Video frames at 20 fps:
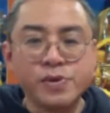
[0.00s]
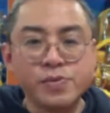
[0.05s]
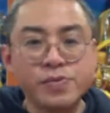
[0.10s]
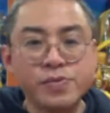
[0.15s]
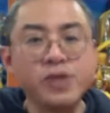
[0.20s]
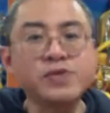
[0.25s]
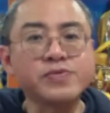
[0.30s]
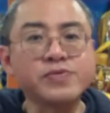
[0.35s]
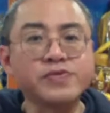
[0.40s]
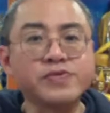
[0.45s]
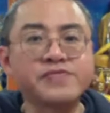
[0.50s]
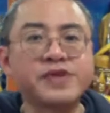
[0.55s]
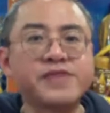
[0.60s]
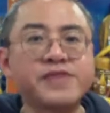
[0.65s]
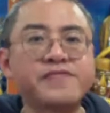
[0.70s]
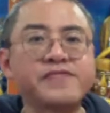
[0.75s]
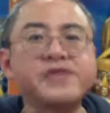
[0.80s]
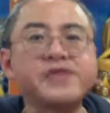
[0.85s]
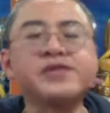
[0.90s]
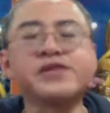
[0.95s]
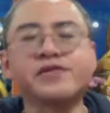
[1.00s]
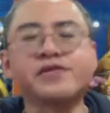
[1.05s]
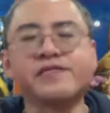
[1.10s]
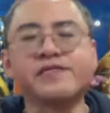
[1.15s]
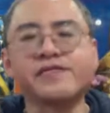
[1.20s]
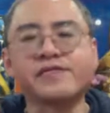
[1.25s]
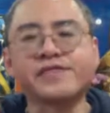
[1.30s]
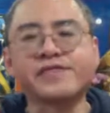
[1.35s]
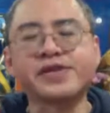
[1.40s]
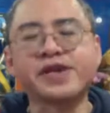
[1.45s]
work with that feeling of
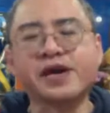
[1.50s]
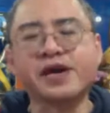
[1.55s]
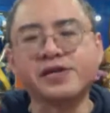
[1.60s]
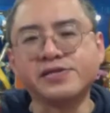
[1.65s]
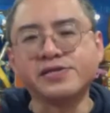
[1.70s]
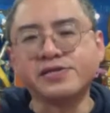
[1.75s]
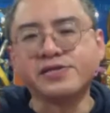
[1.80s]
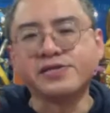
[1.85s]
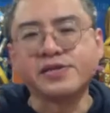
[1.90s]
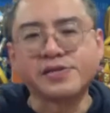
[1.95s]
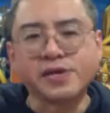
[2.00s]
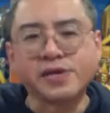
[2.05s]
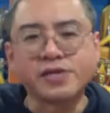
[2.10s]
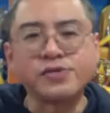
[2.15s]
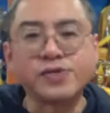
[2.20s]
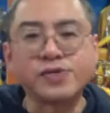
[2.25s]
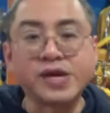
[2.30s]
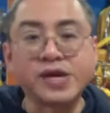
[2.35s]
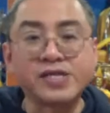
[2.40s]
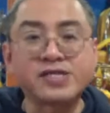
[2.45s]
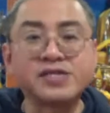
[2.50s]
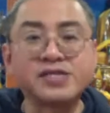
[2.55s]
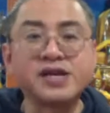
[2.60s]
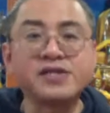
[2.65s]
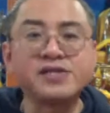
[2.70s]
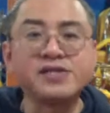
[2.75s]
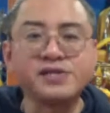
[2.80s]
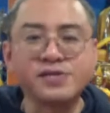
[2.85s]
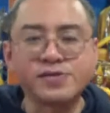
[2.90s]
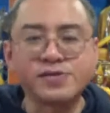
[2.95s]
loving kindness and then to
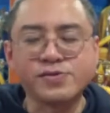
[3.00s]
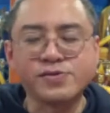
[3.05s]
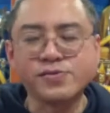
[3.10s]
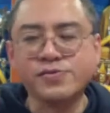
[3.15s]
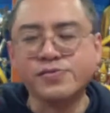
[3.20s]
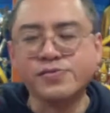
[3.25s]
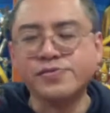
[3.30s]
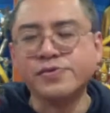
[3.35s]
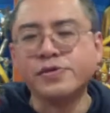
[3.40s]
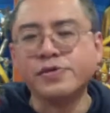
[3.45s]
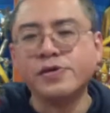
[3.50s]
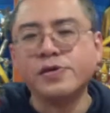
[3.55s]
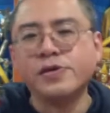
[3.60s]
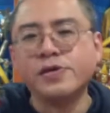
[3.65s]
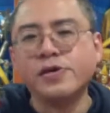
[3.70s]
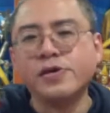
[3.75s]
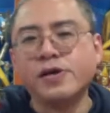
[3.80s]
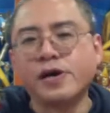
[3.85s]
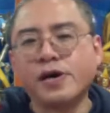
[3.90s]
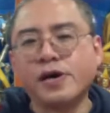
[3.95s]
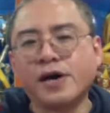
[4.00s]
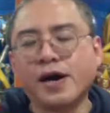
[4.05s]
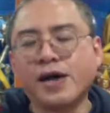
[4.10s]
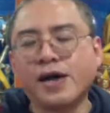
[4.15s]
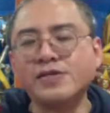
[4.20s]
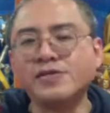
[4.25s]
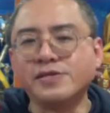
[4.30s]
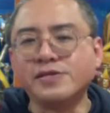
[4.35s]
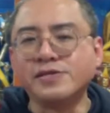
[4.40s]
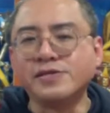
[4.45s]
extend it to
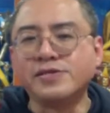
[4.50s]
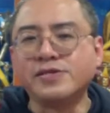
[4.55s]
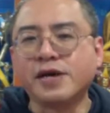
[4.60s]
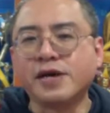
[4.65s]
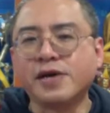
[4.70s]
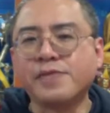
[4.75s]
others. Yeah.